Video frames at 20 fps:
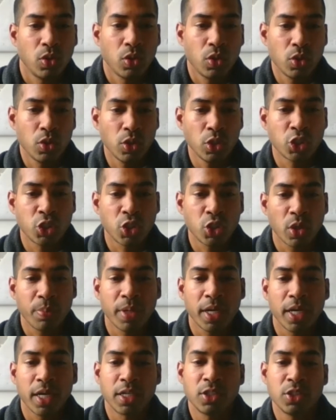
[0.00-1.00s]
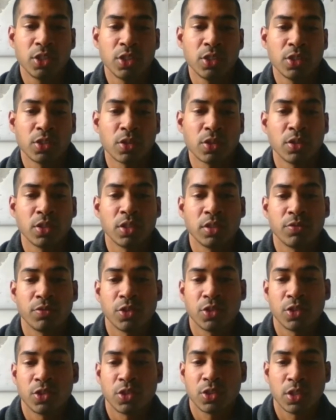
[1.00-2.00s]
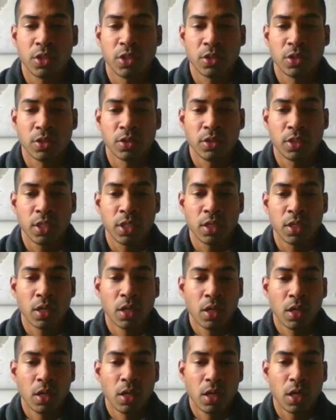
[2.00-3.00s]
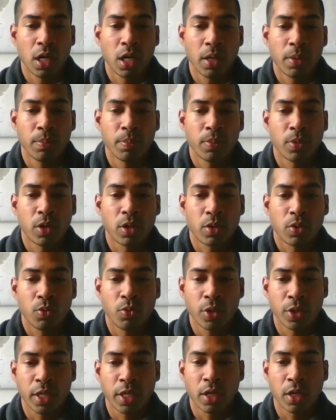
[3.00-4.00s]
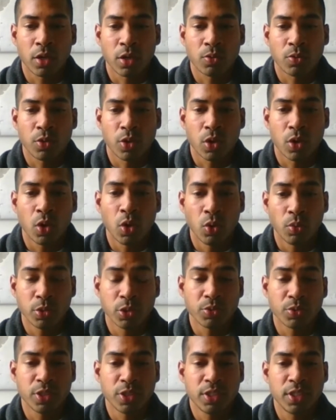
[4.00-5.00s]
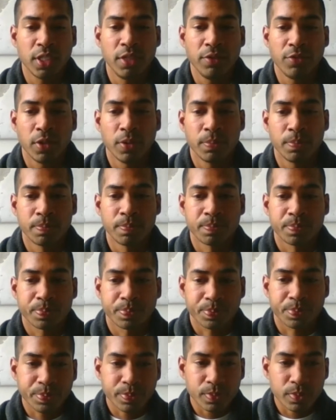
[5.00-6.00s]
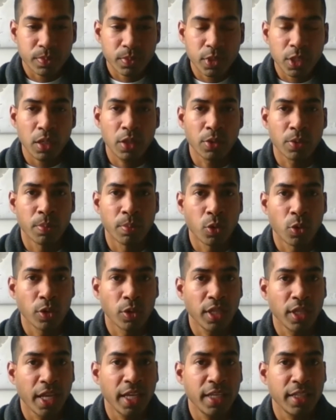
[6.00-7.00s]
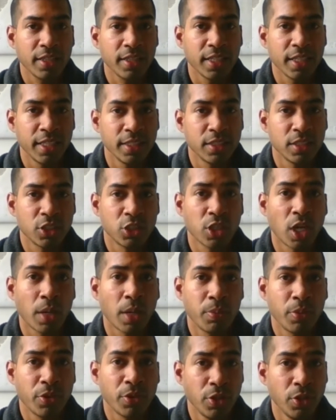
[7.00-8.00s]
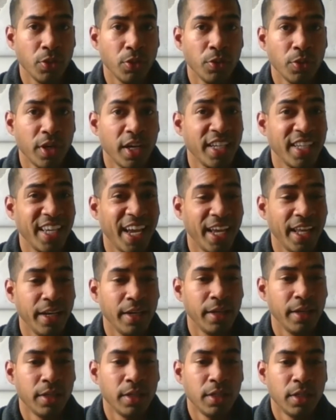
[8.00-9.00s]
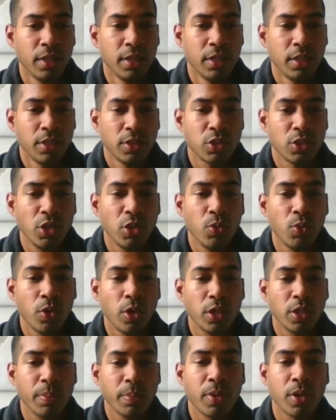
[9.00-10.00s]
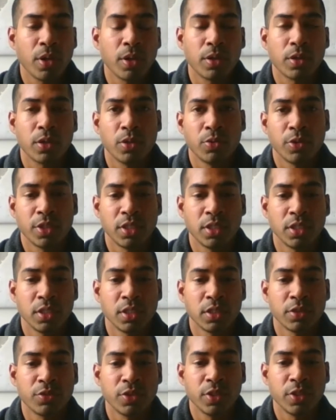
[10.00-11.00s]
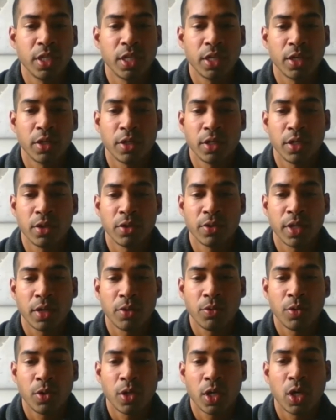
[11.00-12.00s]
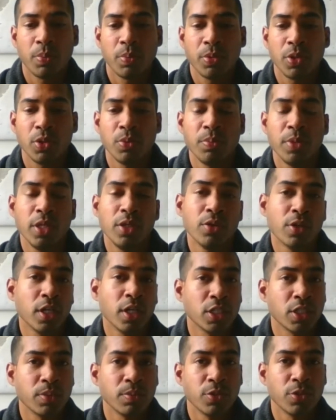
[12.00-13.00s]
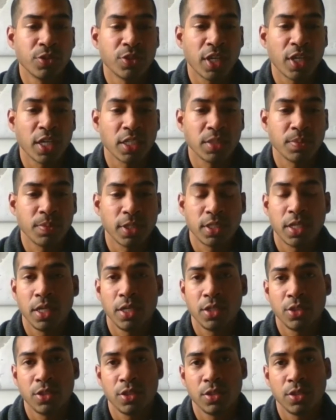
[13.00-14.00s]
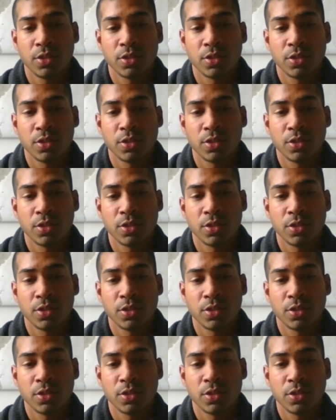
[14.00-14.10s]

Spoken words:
ensure packages are delivered securely when they aren't home to receive them. They're more likely to shop with you again. So you want to partner with a delivery carrier that will help you meet your customers' expectations.